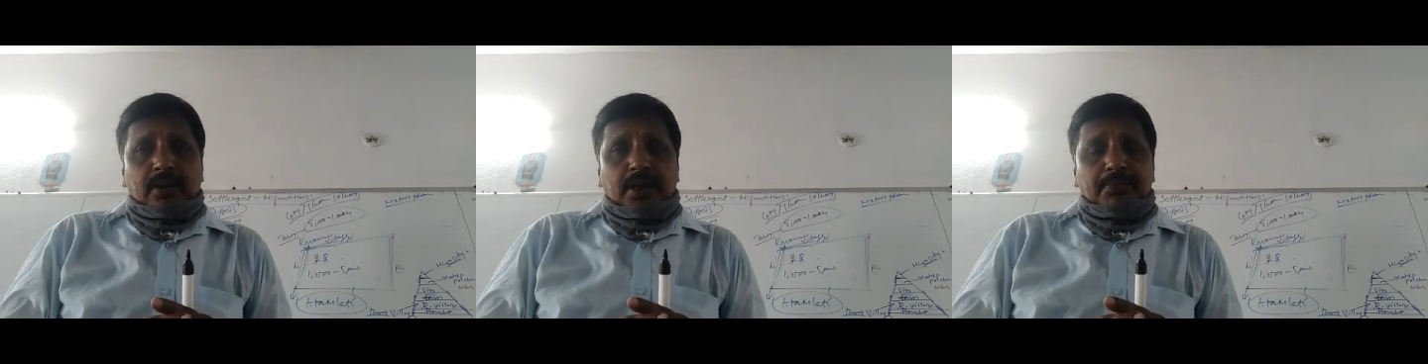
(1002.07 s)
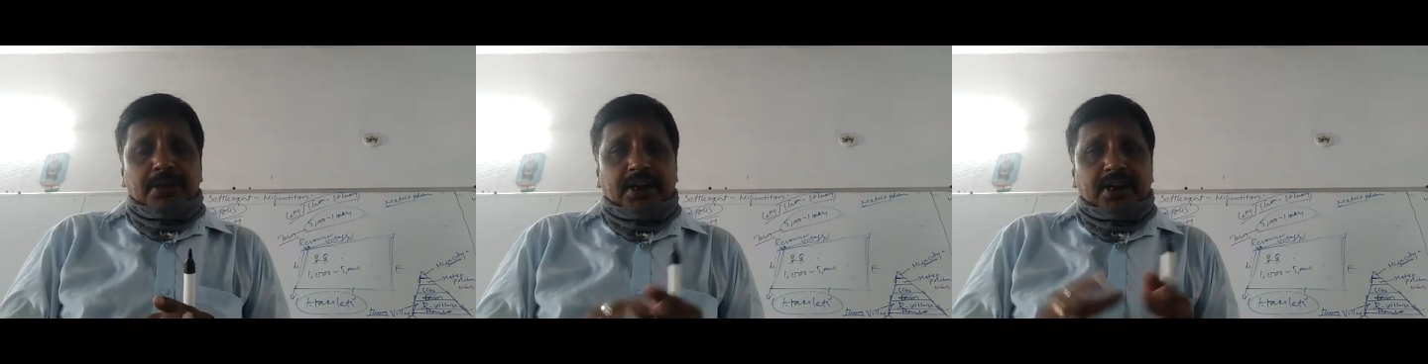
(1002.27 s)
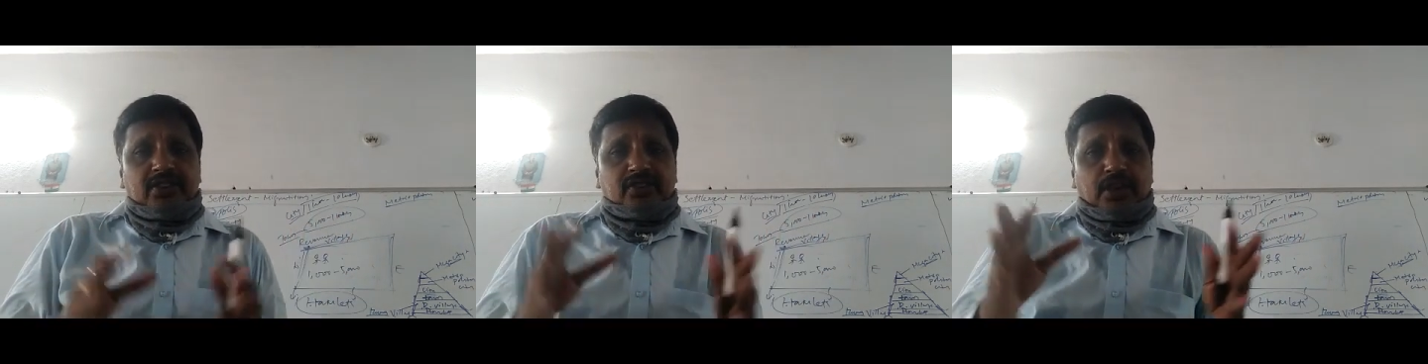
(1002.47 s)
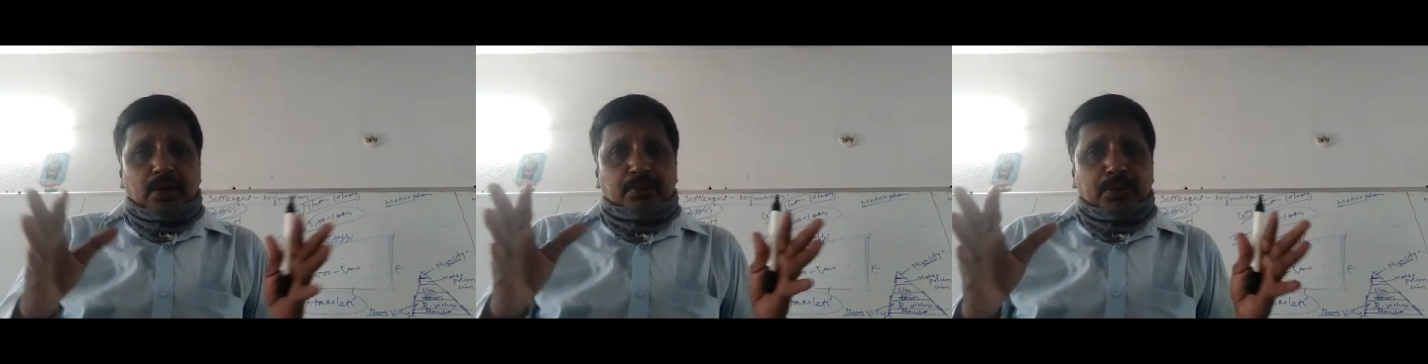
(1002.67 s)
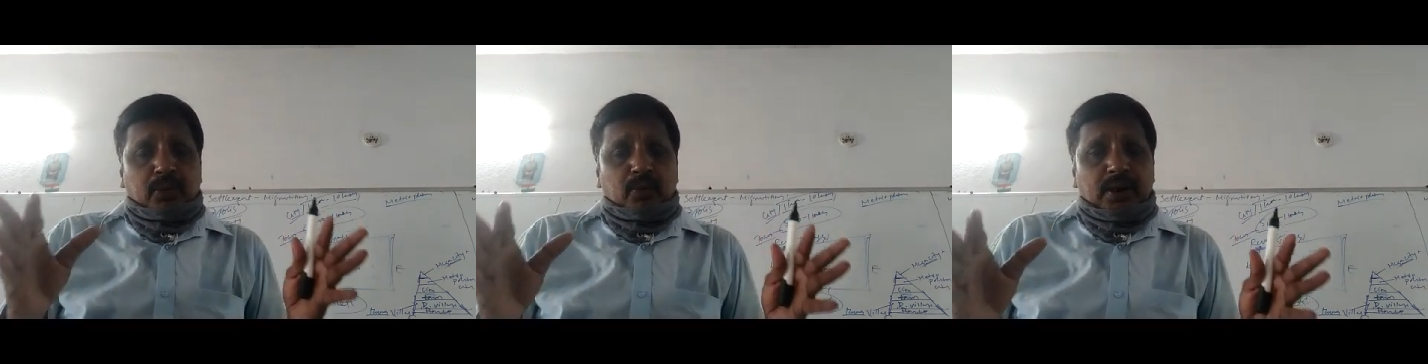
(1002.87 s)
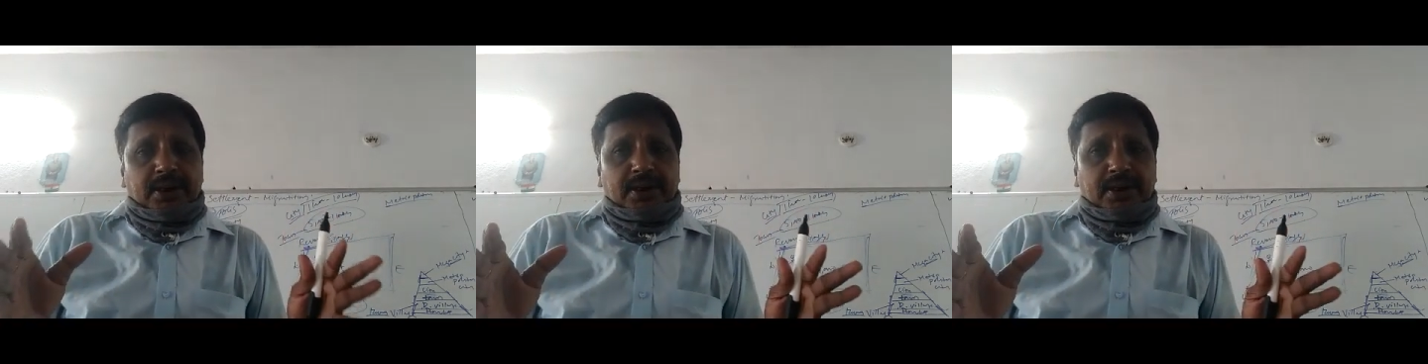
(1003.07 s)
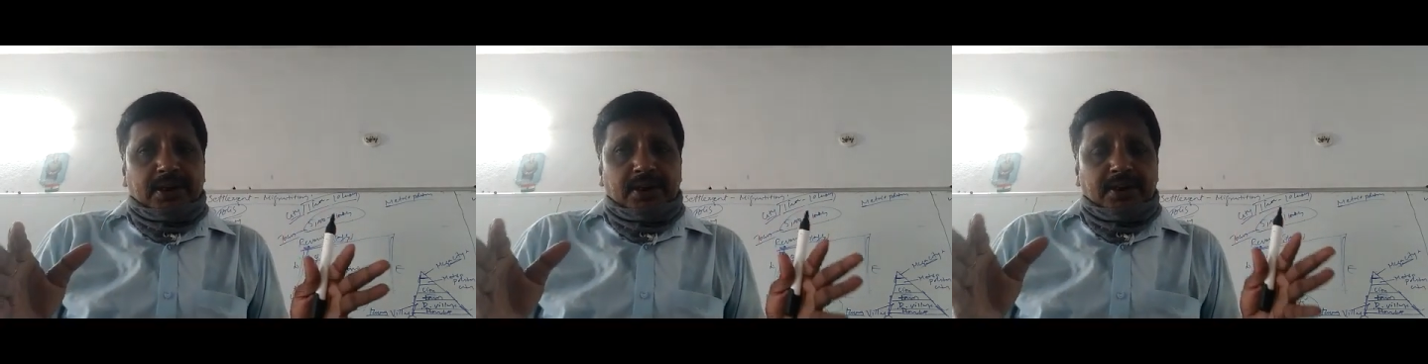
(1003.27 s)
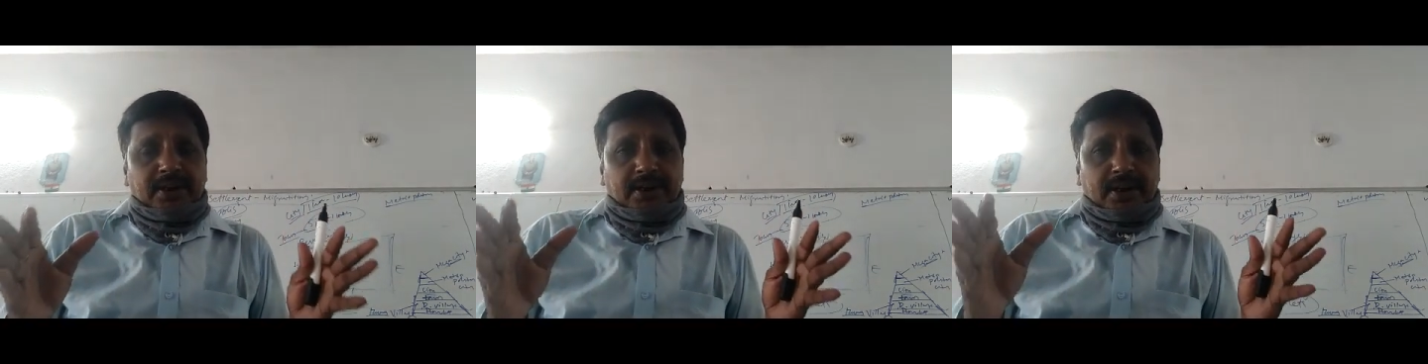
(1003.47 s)
amenities are
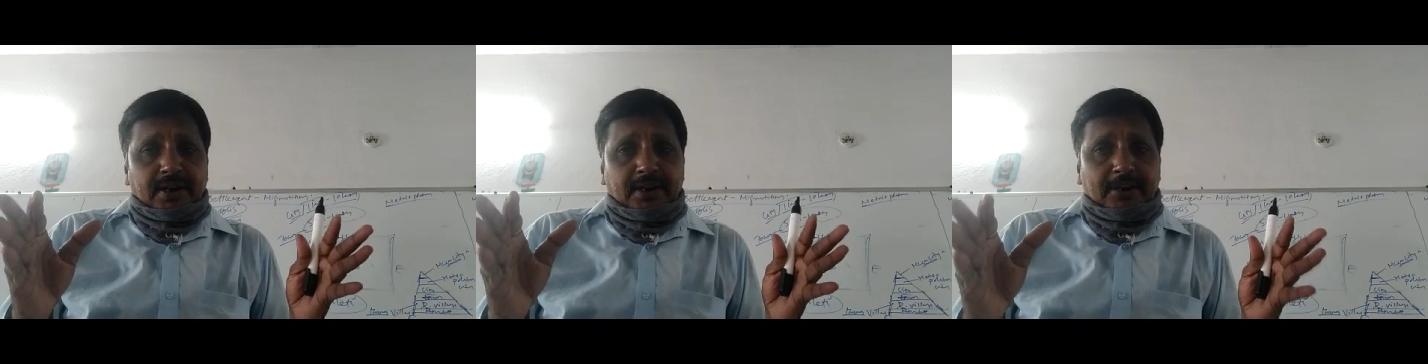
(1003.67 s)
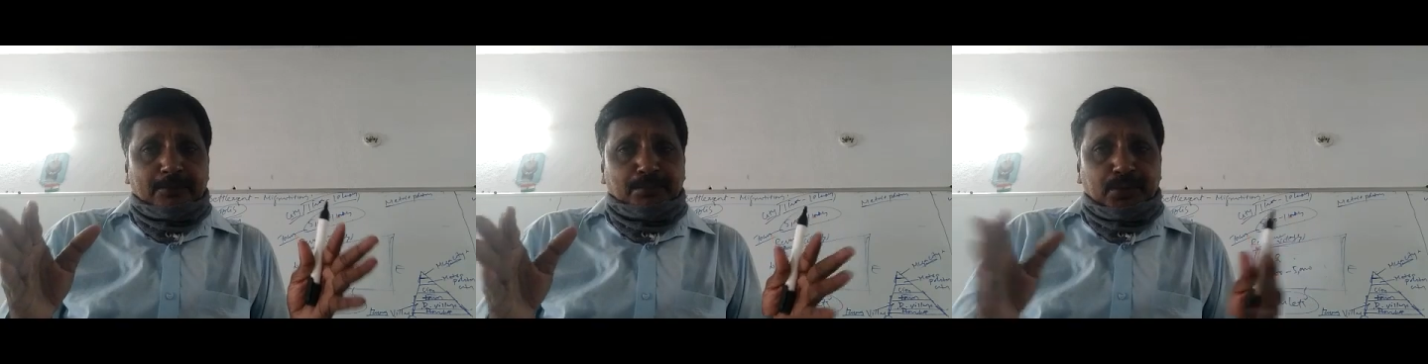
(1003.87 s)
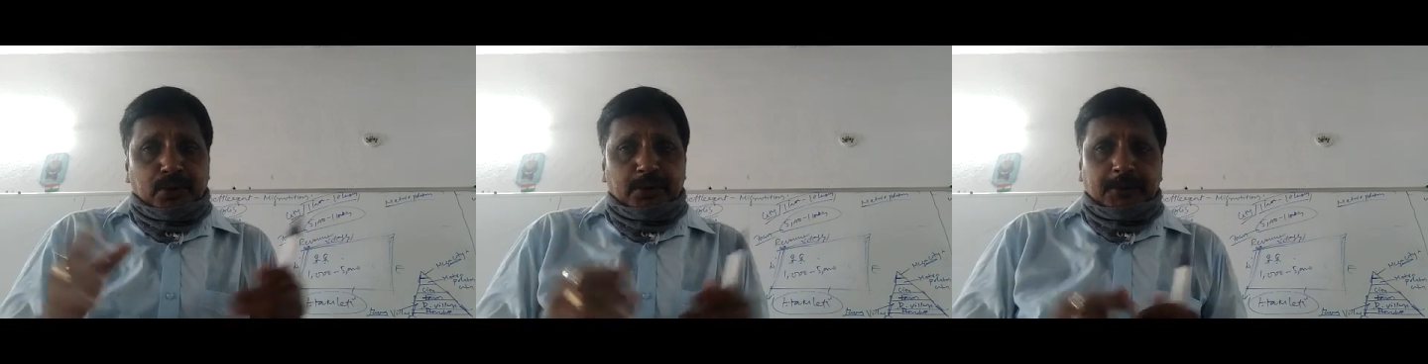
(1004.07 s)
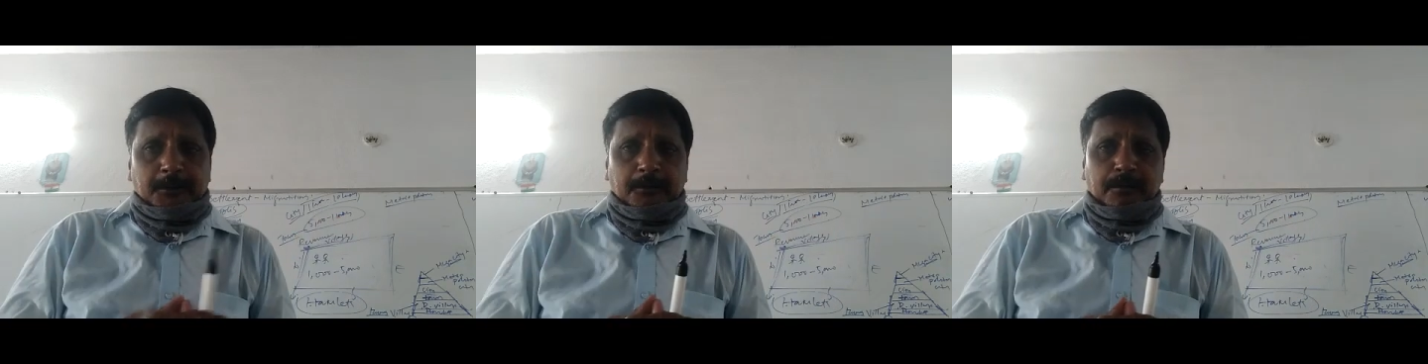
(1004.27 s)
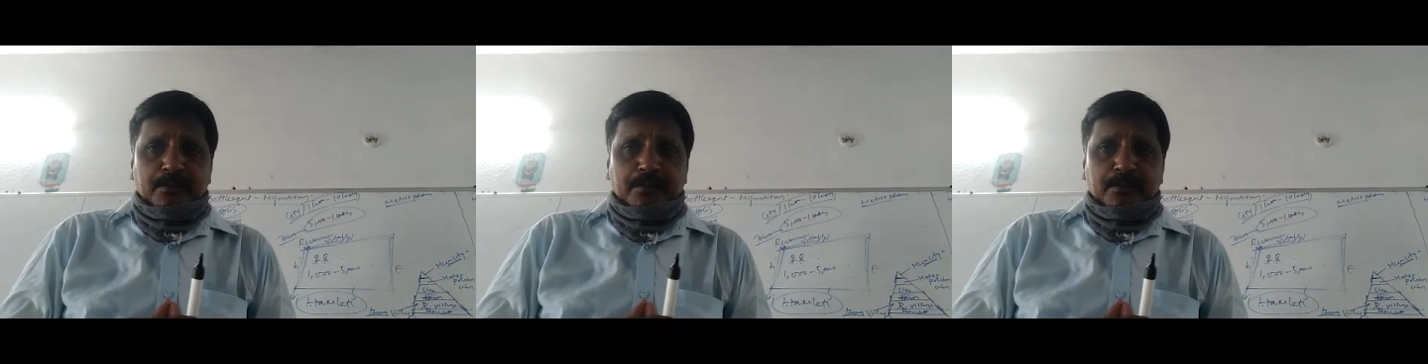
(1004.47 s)
provided near an airport,